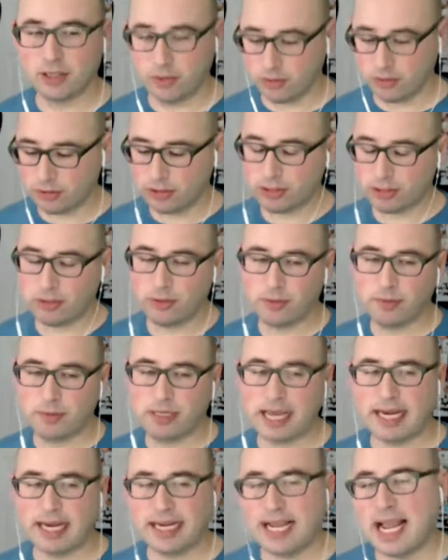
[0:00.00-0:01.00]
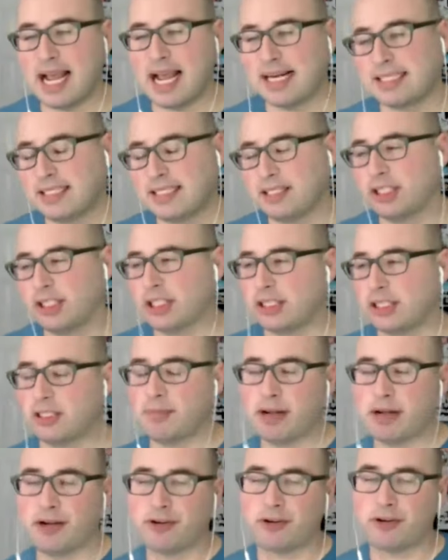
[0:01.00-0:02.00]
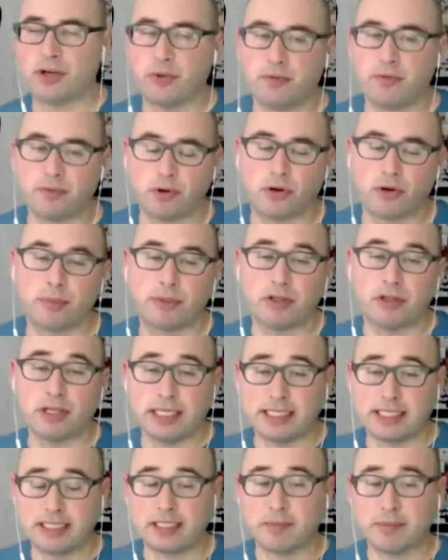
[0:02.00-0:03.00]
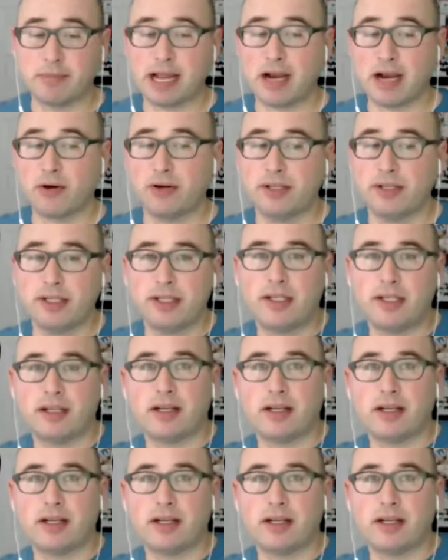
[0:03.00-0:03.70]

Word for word: so so getting hacked isn't just about your own vulnerabilities it's about